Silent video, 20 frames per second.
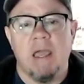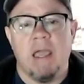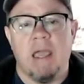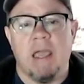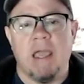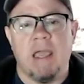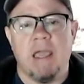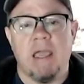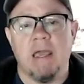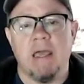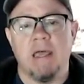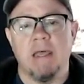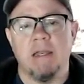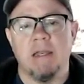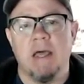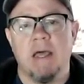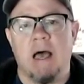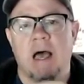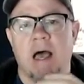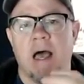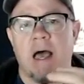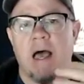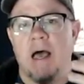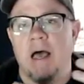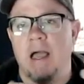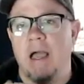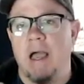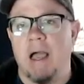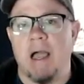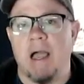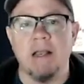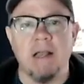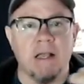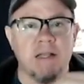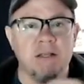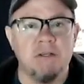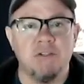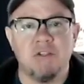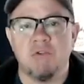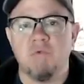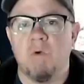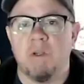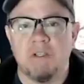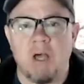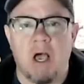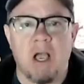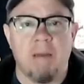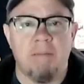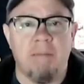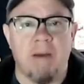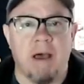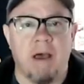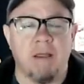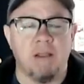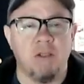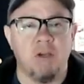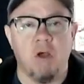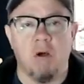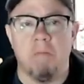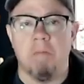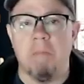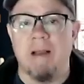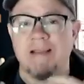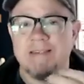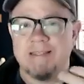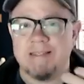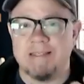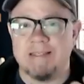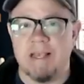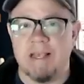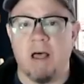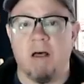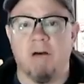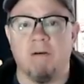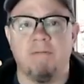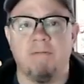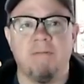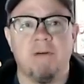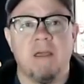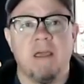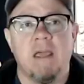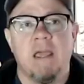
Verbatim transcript: and I, I just want to talk about you know myself